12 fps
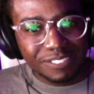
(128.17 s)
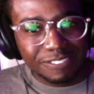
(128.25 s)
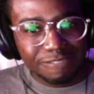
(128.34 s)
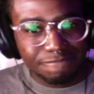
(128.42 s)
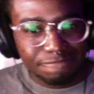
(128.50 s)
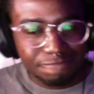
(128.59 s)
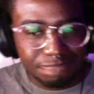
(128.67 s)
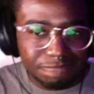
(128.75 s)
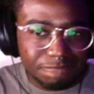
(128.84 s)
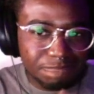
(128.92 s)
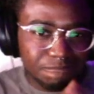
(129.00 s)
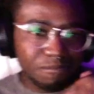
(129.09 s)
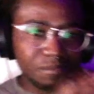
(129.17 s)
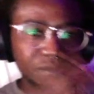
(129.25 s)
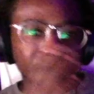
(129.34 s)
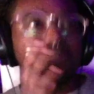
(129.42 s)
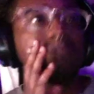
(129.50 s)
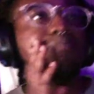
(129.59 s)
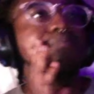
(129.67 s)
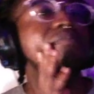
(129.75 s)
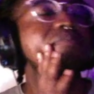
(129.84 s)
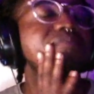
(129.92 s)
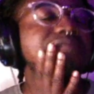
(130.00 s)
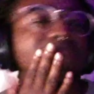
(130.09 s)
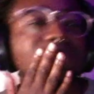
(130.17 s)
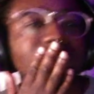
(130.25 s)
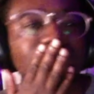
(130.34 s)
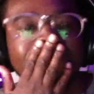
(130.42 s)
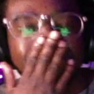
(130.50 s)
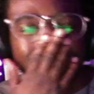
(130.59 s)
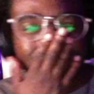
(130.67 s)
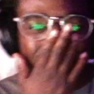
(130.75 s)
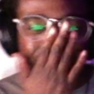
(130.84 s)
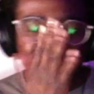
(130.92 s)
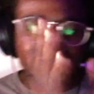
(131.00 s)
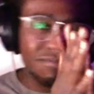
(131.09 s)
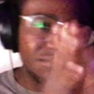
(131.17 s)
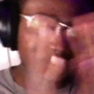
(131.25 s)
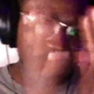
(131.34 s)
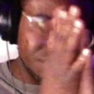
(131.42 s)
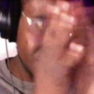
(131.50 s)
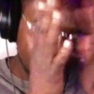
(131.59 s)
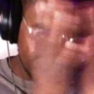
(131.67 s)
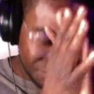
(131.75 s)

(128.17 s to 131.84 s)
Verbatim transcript: and congratulations to Steph. That's my nigga, man. That's my nigga. But